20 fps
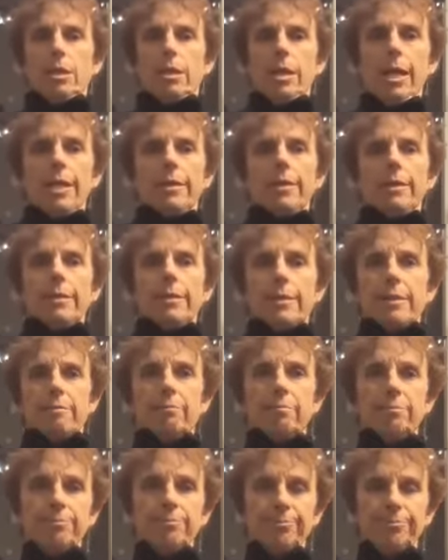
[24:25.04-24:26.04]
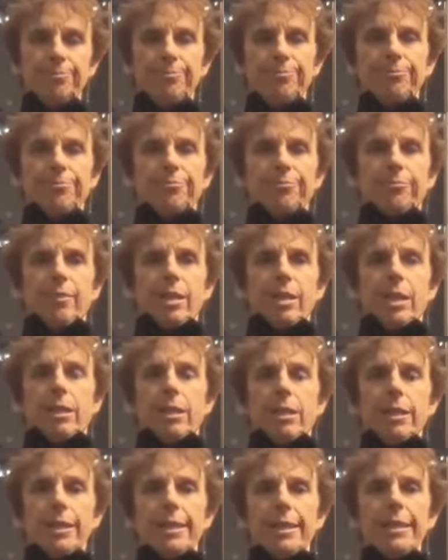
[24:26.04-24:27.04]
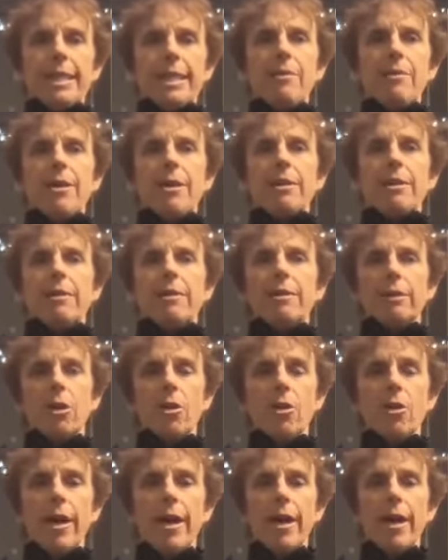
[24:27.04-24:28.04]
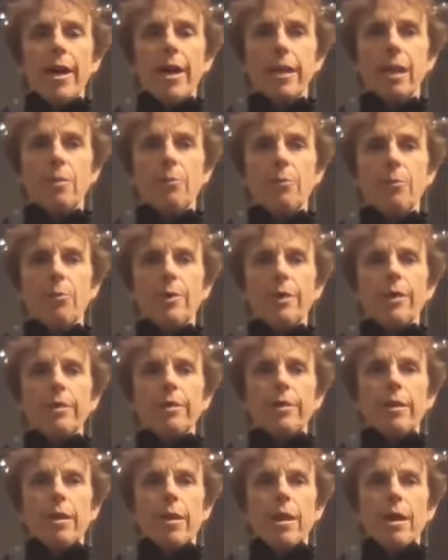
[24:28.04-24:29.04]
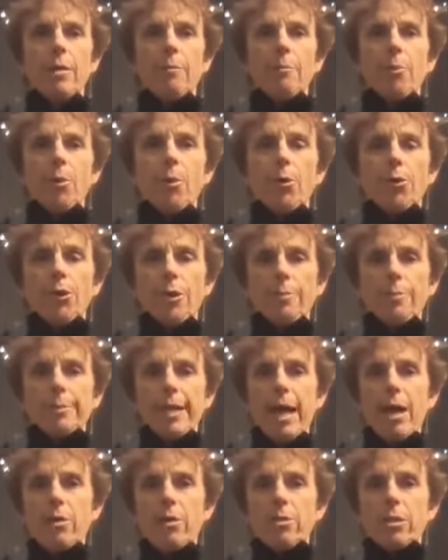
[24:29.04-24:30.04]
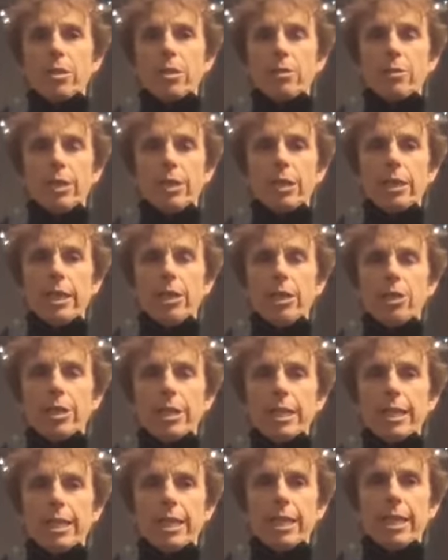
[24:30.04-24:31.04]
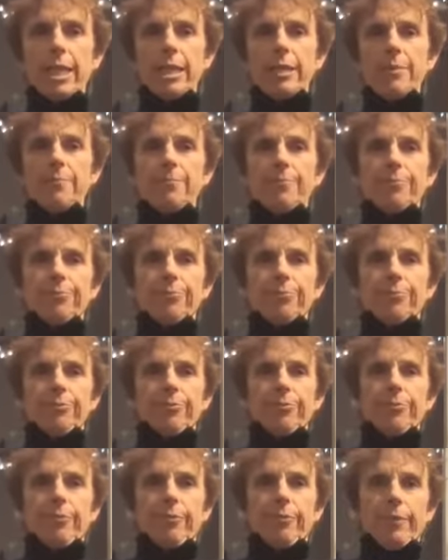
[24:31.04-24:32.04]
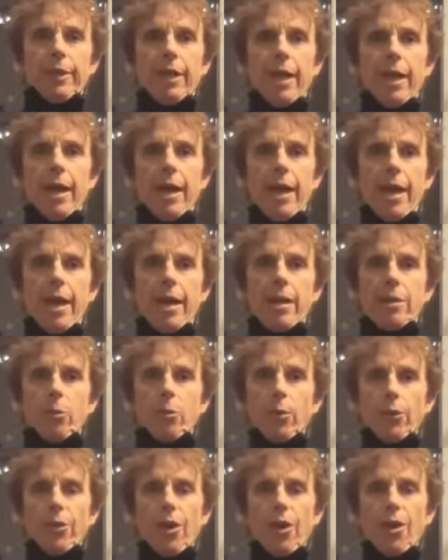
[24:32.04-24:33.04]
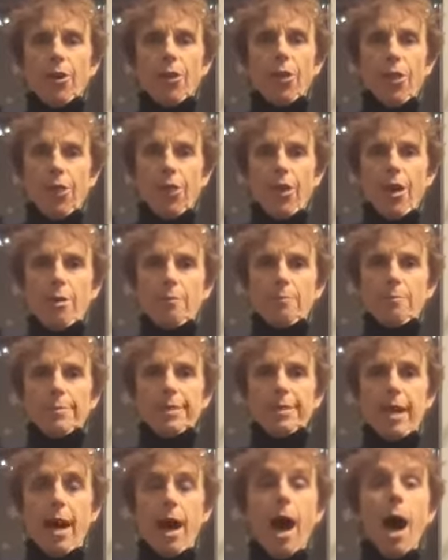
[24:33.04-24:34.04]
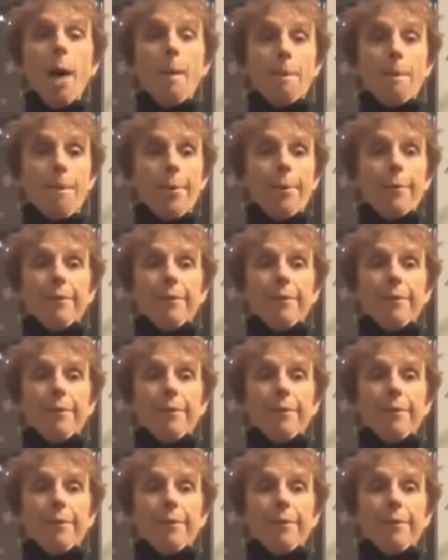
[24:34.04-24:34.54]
Nice. Let's now go ahead and bring the both arms out into the letter T, and with our thumbs up,